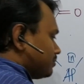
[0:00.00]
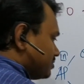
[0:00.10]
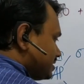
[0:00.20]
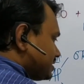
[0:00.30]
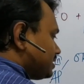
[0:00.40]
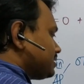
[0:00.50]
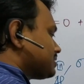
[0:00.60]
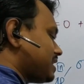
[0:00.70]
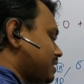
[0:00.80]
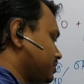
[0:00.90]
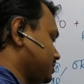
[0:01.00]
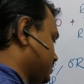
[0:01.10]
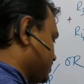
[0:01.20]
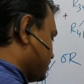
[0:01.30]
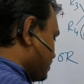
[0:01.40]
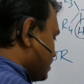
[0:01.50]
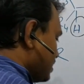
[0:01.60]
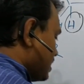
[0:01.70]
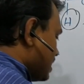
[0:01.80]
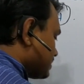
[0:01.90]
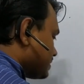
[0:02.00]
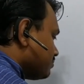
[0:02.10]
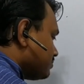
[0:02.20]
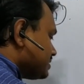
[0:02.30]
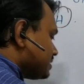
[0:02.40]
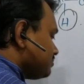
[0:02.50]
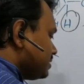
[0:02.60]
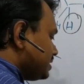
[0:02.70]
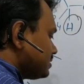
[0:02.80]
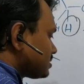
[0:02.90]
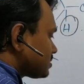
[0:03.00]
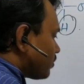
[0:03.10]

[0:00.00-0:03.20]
Reason? Same reason. Same reason means,